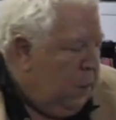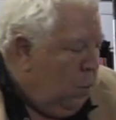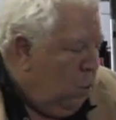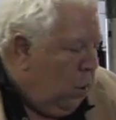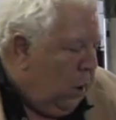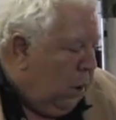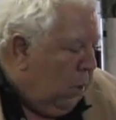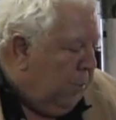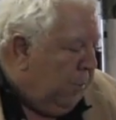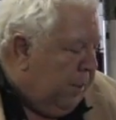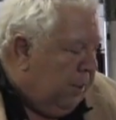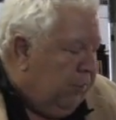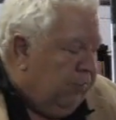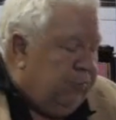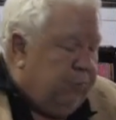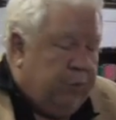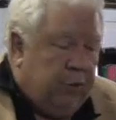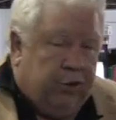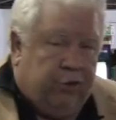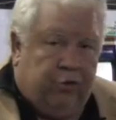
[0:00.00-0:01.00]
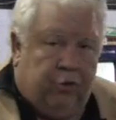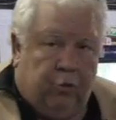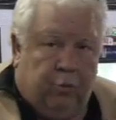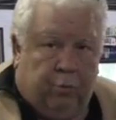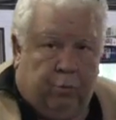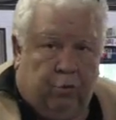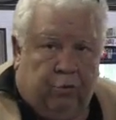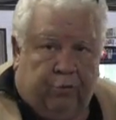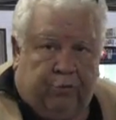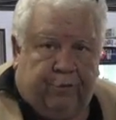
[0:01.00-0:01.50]
Well, Bill's put two
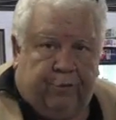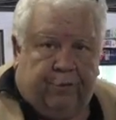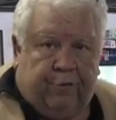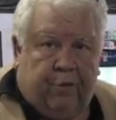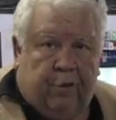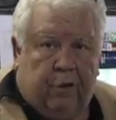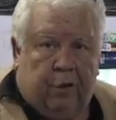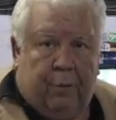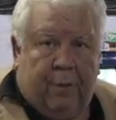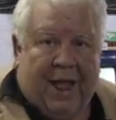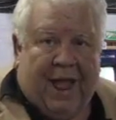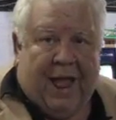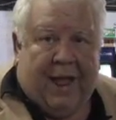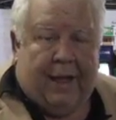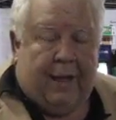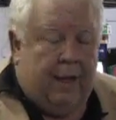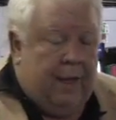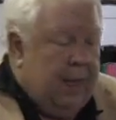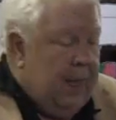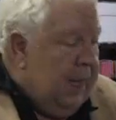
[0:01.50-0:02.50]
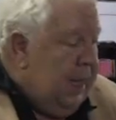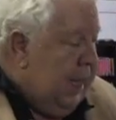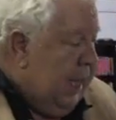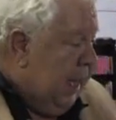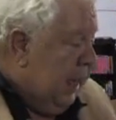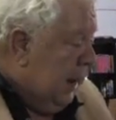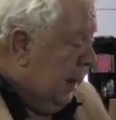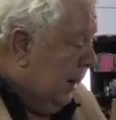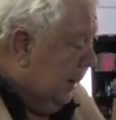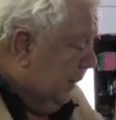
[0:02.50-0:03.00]
Brusas on the back,
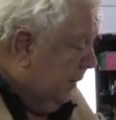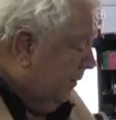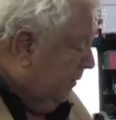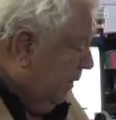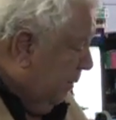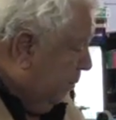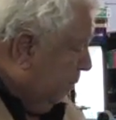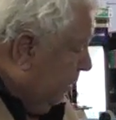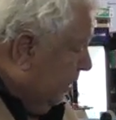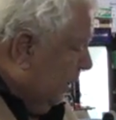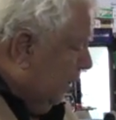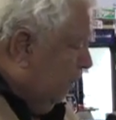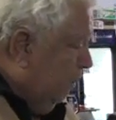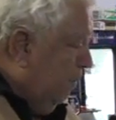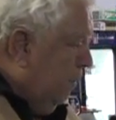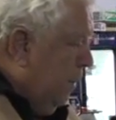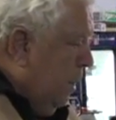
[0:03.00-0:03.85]
and I can simply